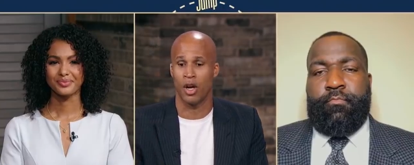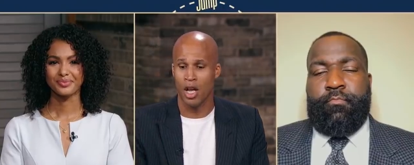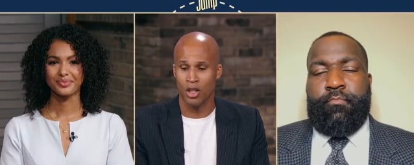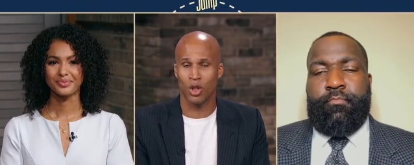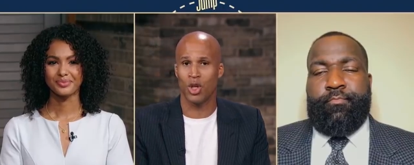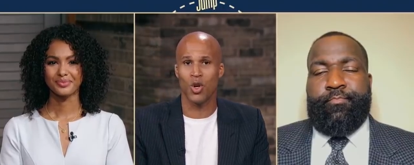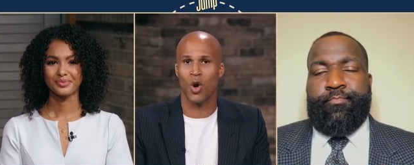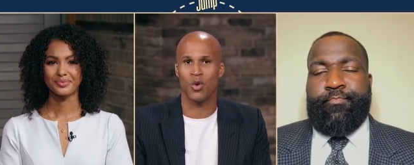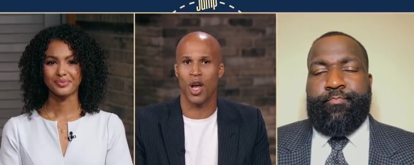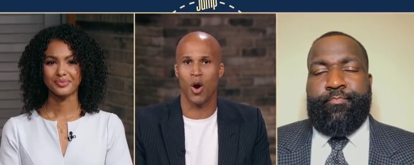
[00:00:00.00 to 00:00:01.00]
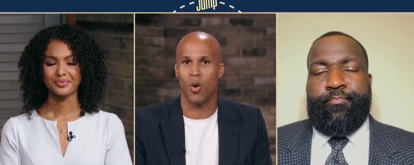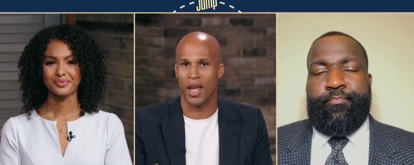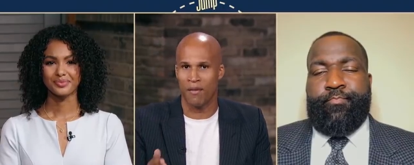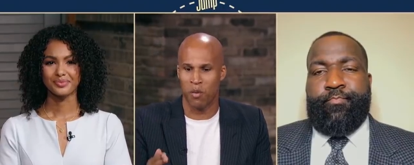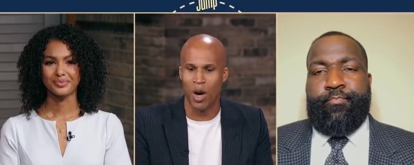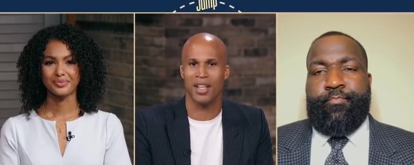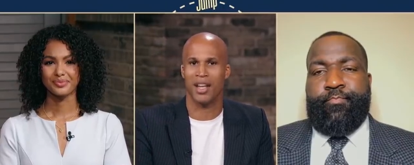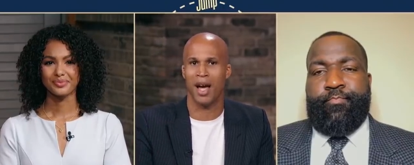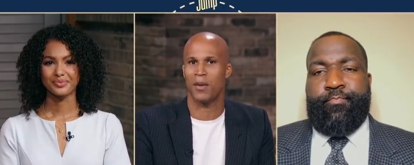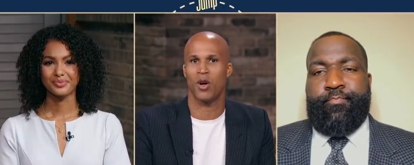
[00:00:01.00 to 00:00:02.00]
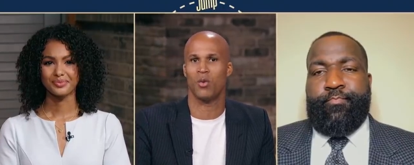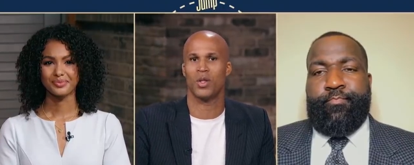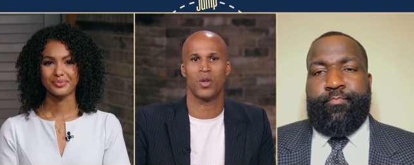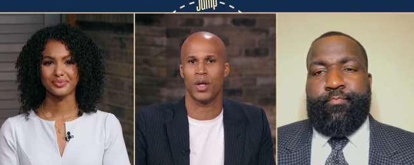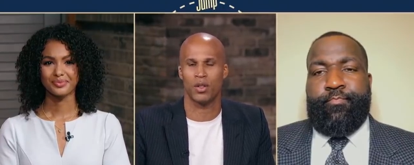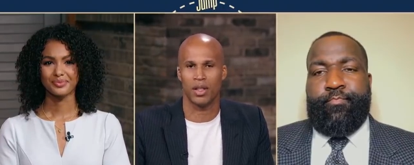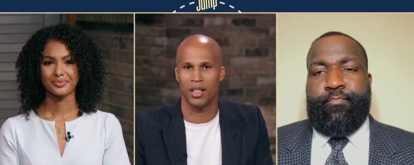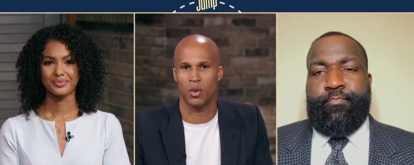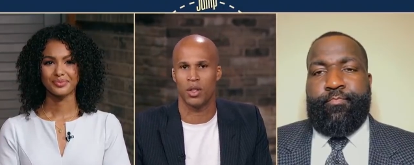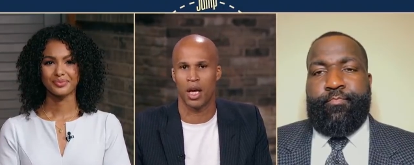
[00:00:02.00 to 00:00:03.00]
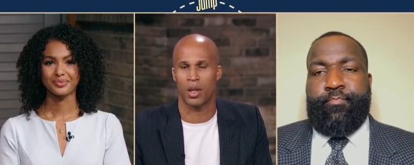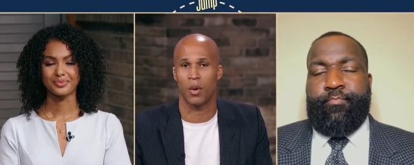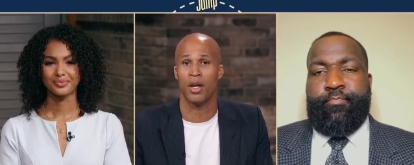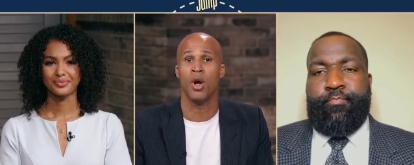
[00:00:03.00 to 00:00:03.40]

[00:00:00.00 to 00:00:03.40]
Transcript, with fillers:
Speaker 1: So you don't know if one domino was going to lead to another one.